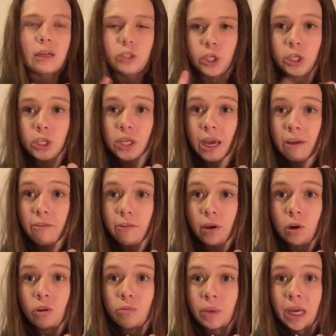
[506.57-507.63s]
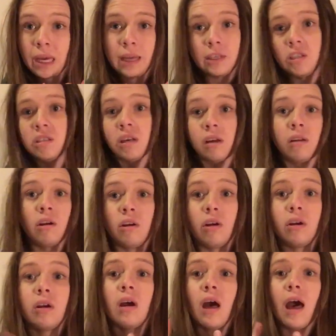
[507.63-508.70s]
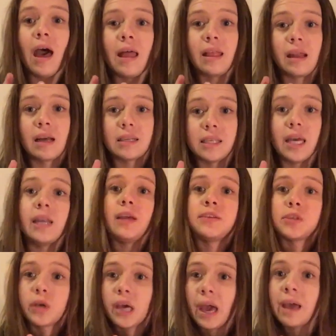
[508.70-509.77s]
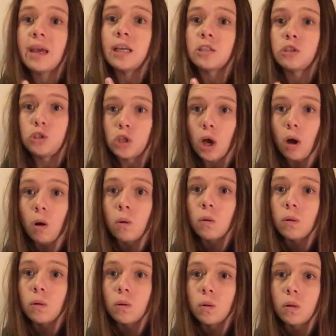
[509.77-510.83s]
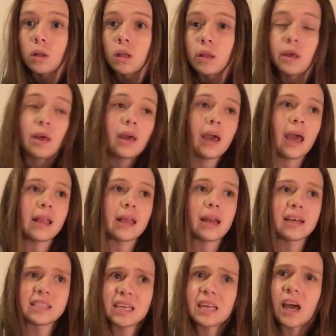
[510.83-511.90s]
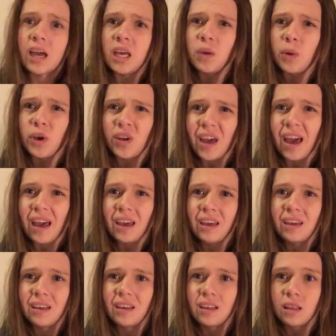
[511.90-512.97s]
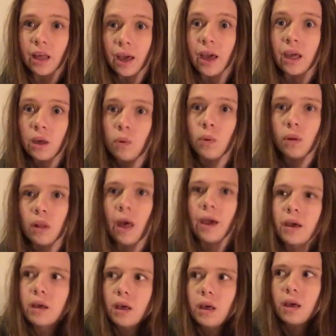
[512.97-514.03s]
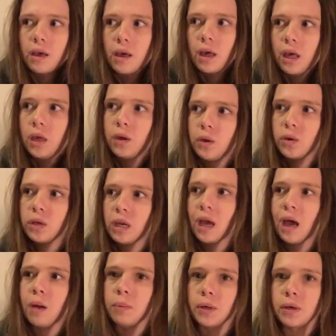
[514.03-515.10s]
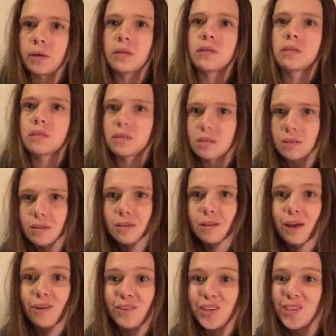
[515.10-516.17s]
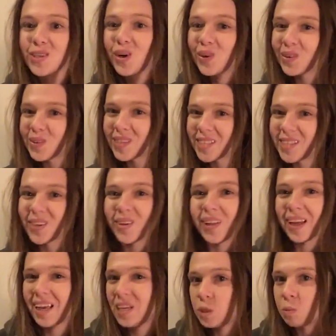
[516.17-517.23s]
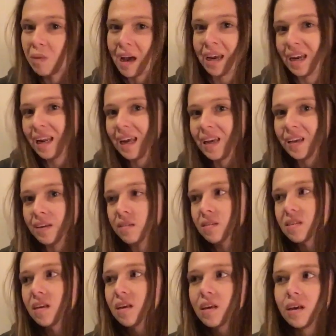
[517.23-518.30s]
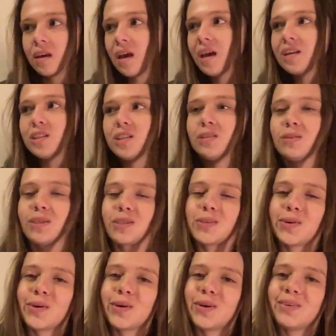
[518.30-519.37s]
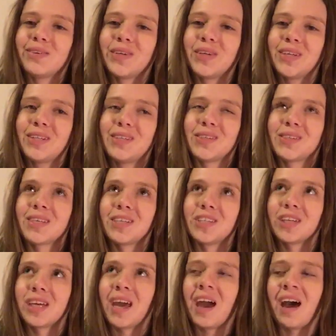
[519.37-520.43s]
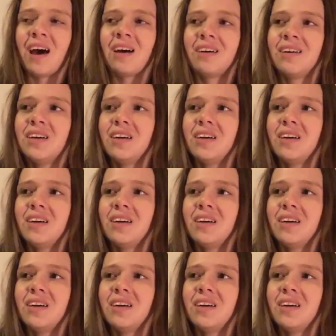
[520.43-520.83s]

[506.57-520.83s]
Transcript: did you take a photo of me? And she's like, no. And then I said, it's okay, it's a doll. And then I said, are you okay? Like, are you good now? Because I've just told you it's a doll, like, is your mind at ease? And she was so rude, she was such a cow.